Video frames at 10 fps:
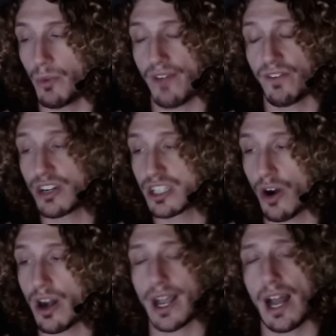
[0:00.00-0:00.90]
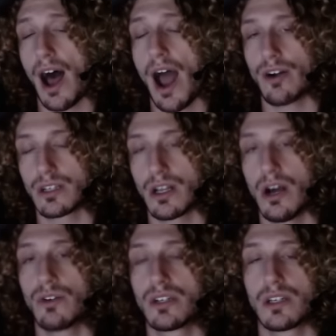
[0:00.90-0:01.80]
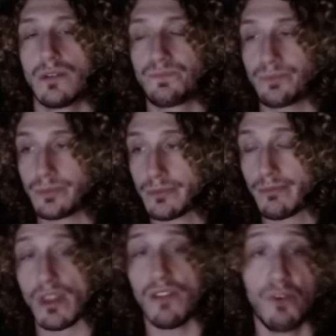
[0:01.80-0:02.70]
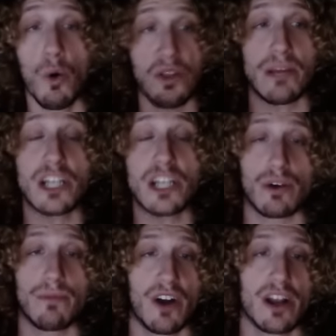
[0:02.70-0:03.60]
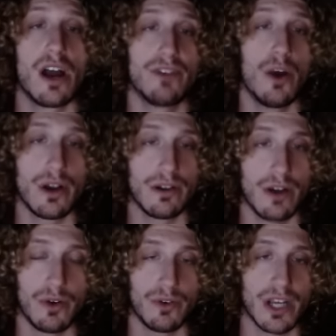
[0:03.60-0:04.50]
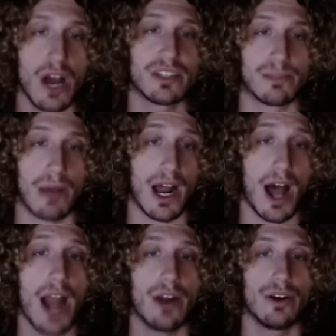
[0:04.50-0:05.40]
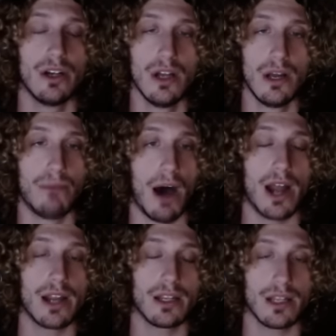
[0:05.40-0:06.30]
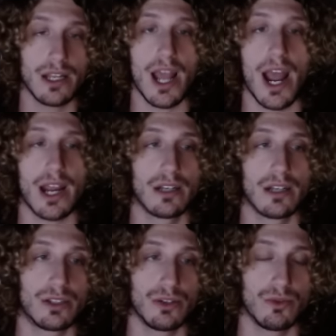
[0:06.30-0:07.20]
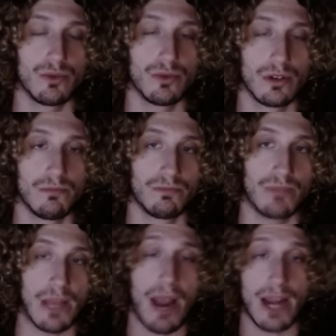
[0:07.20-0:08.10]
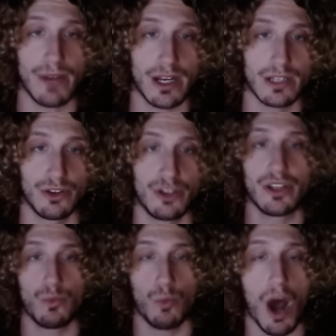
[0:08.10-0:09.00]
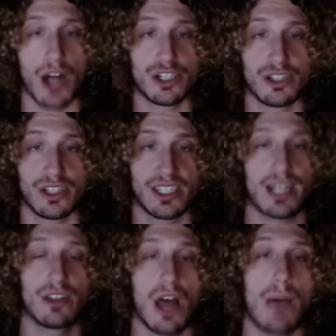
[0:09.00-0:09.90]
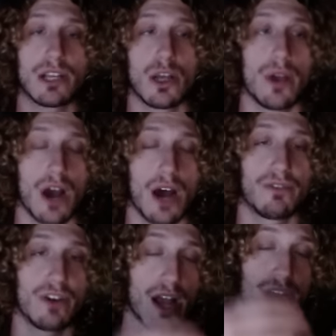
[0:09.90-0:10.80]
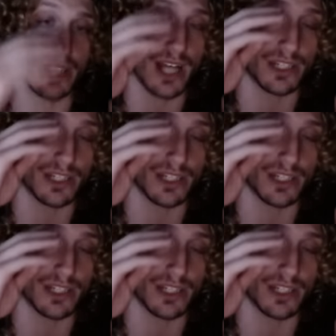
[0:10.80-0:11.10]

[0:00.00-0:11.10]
When I first started, I got hired to host for the B Stream, funny enough. No one really knows this, but I got hired by EA to, they paid me to literally watch the second lobby going on for an ALGS,